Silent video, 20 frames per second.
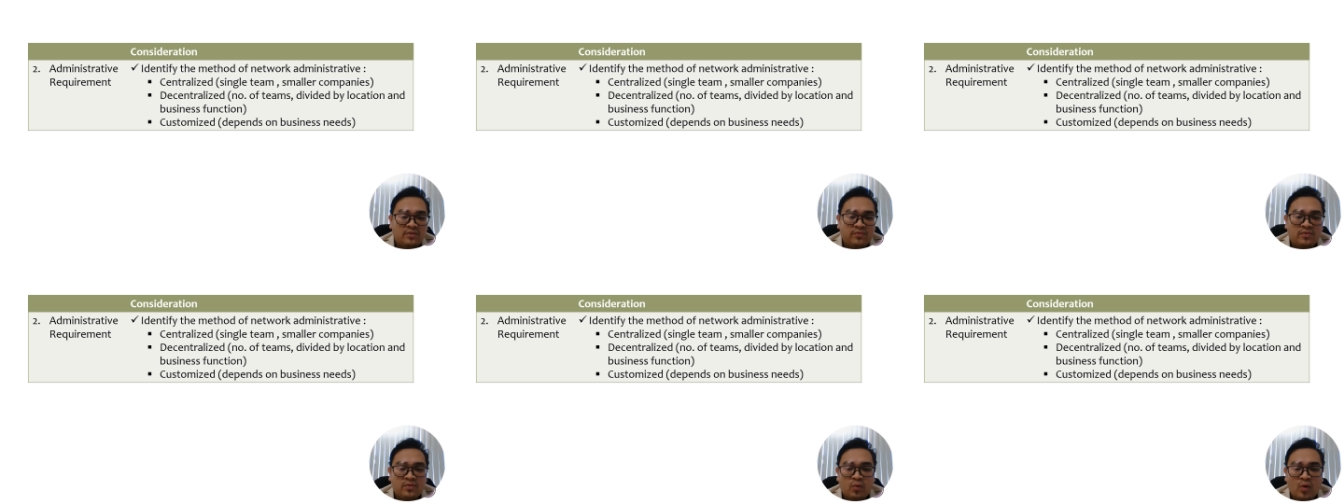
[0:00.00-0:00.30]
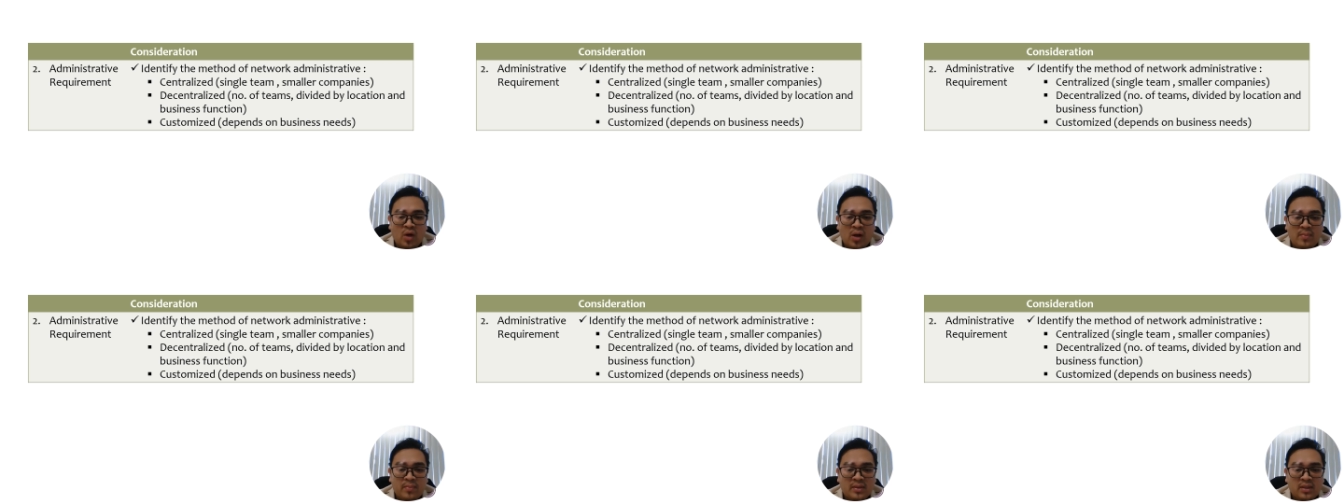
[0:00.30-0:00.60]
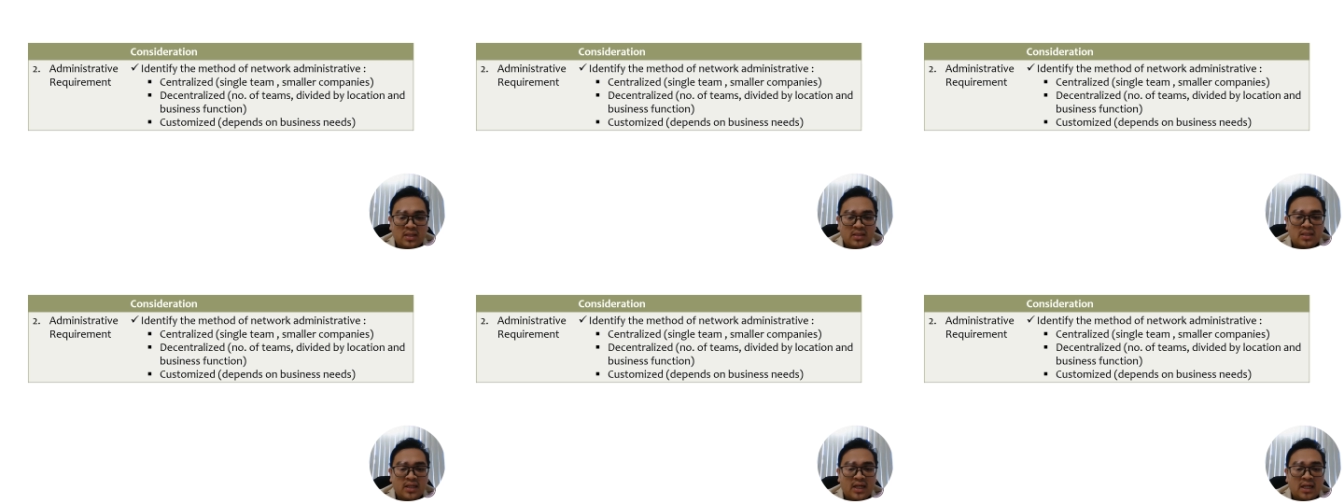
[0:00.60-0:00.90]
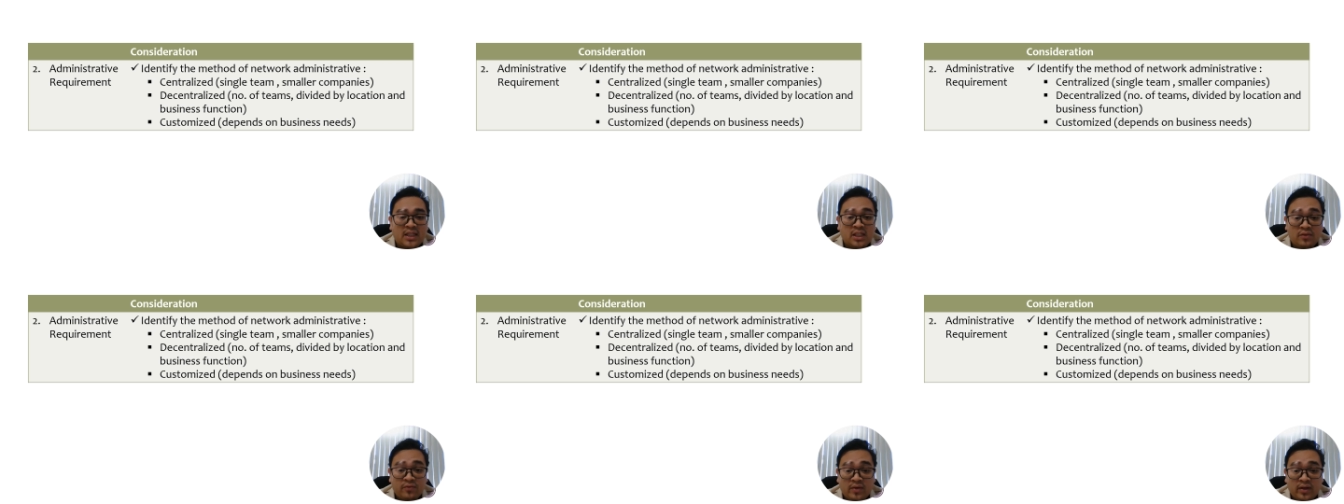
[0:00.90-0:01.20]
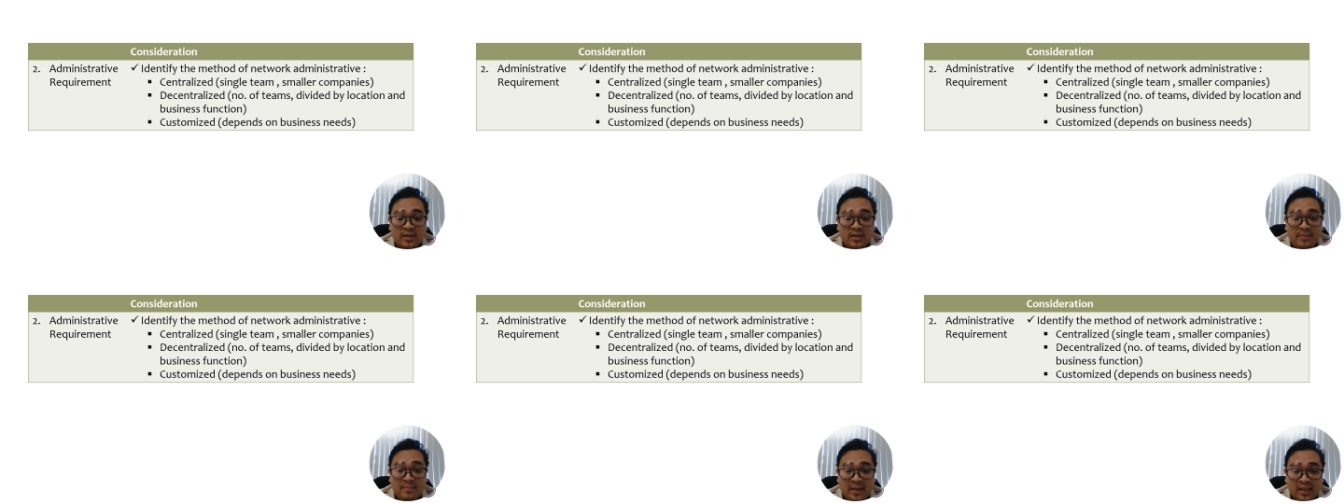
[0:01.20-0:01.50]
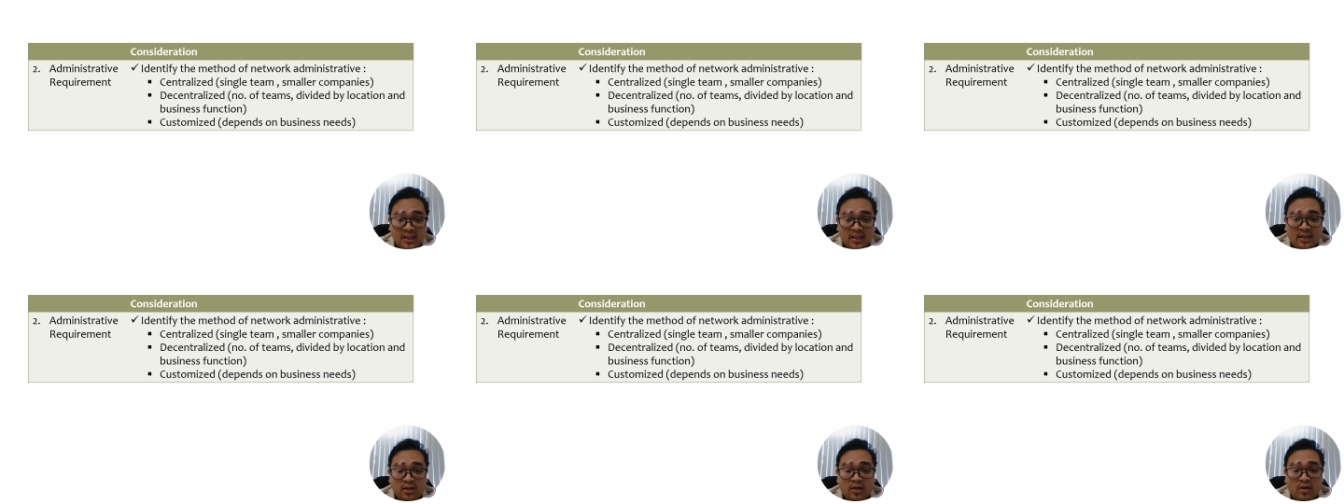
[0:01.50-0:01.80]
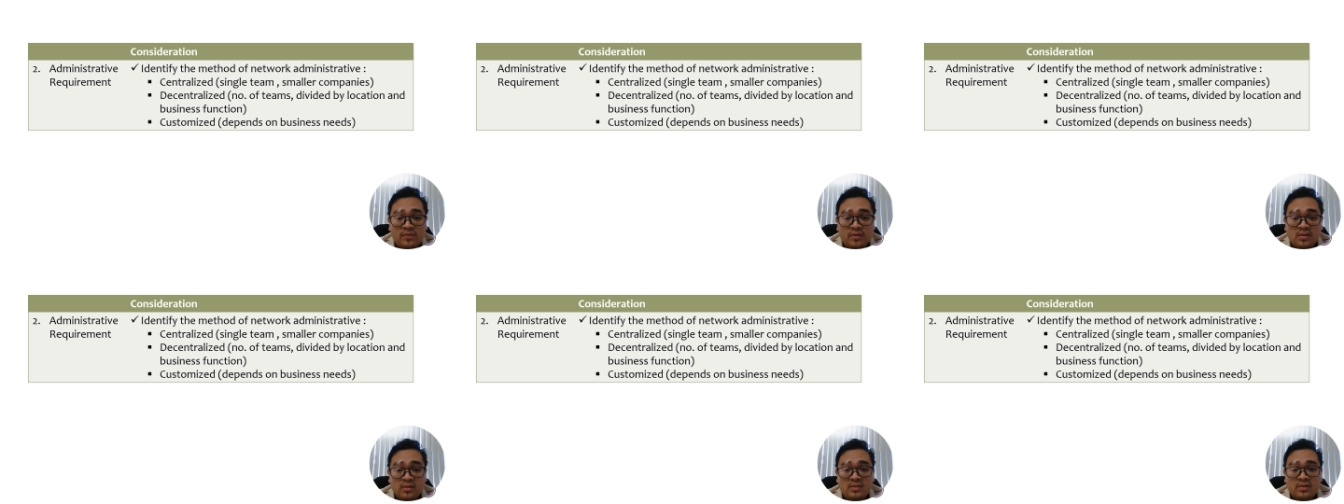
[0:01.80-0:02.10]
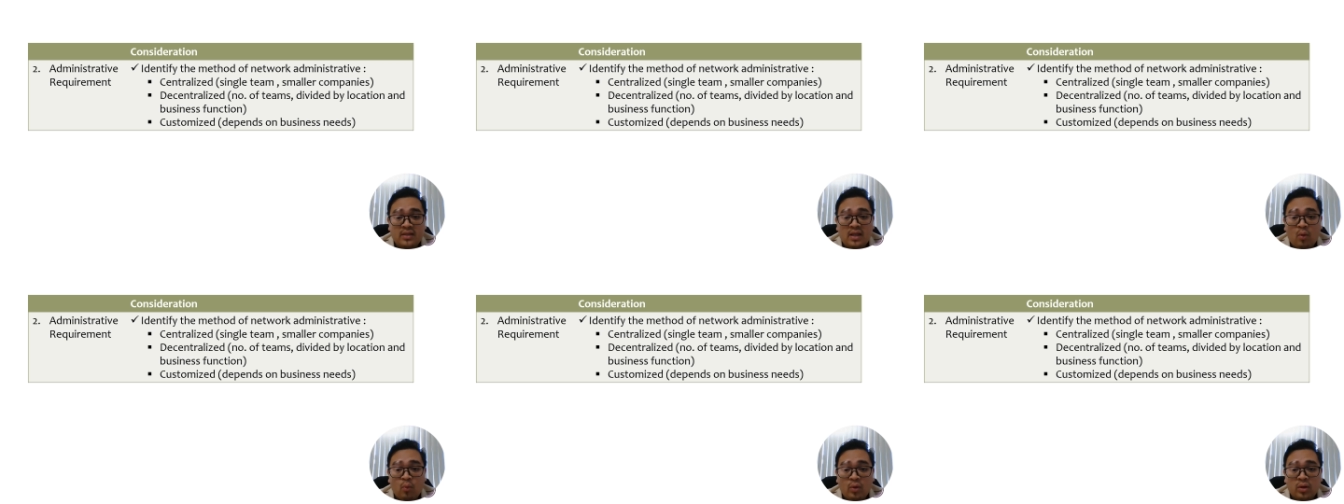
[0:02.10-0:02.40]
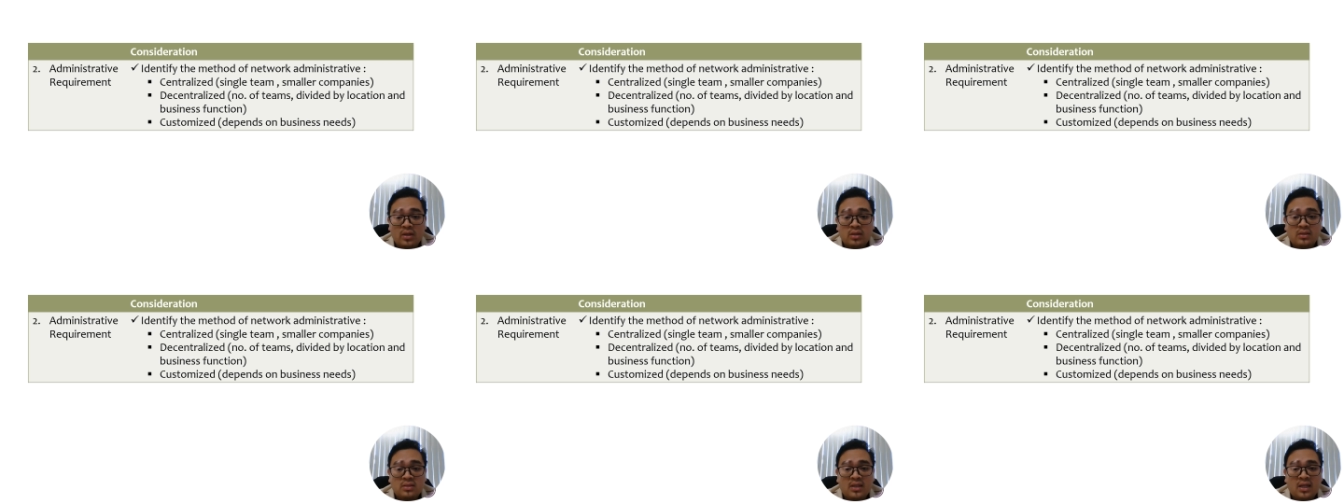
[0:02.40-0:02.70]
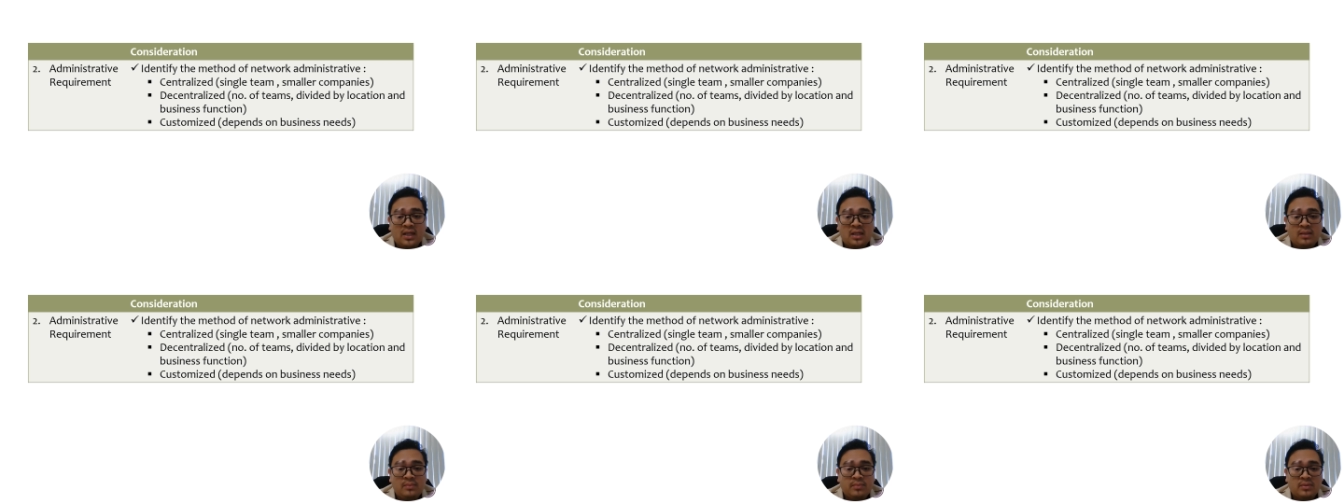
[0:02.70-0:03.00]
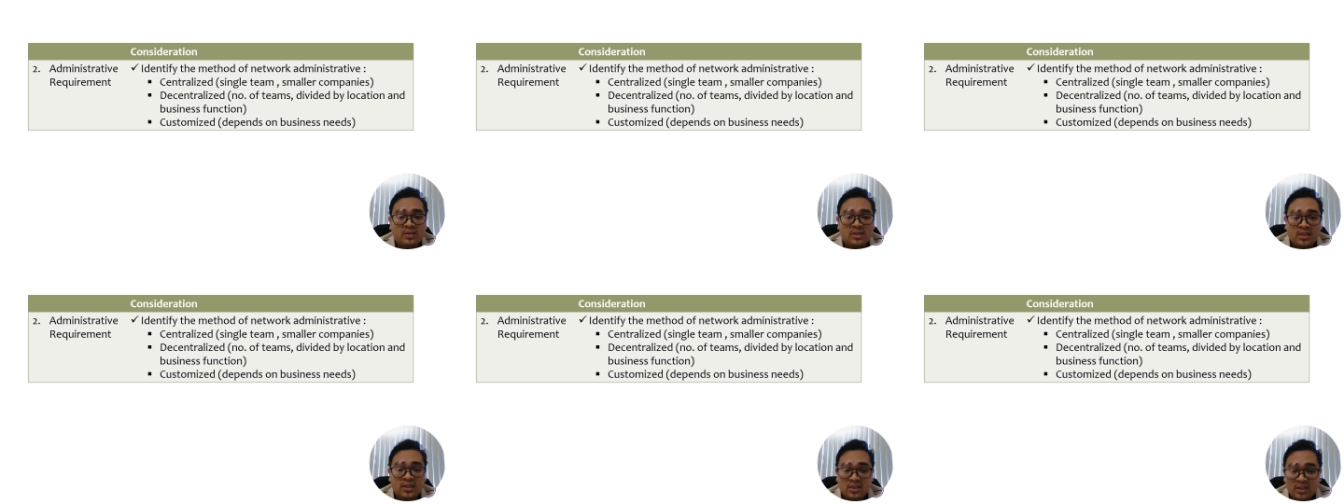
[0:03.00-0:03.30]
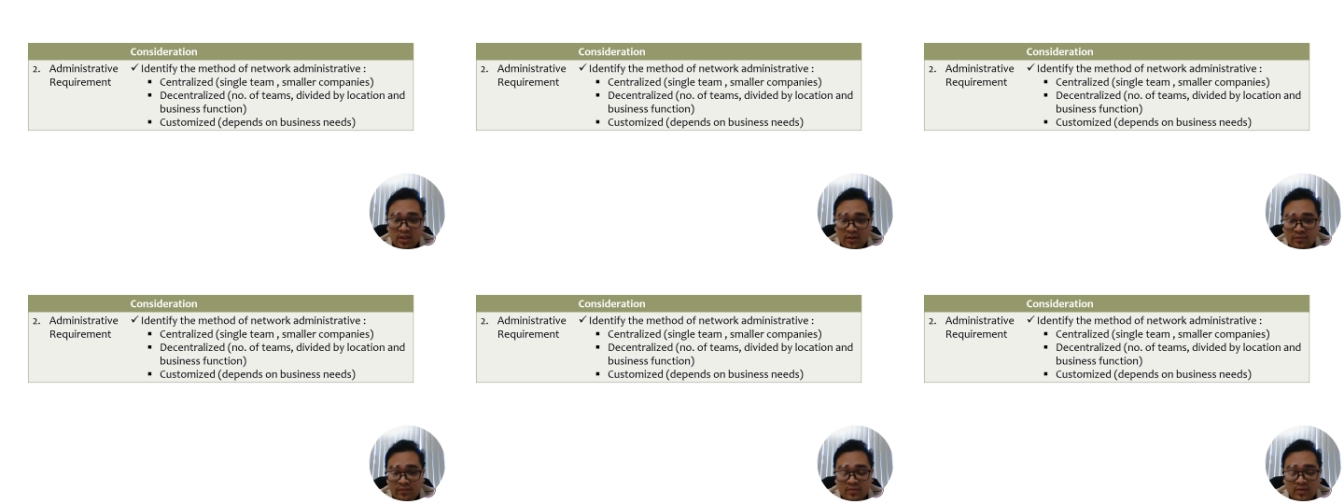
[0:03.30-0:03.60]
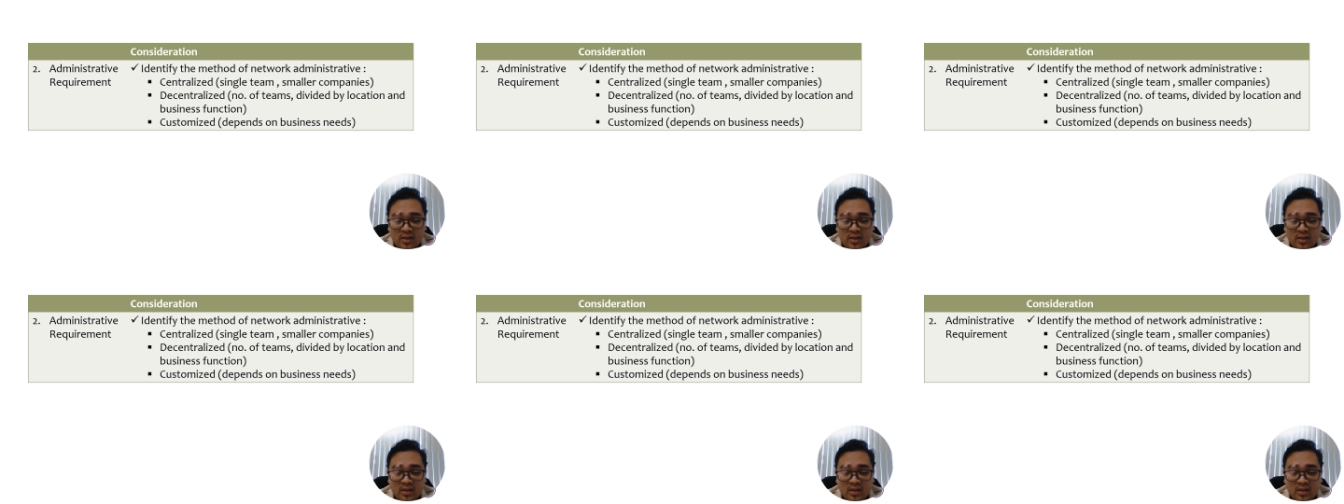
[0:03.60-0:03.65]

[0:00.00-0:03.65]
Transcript: requirement is identify the method of the network administrative,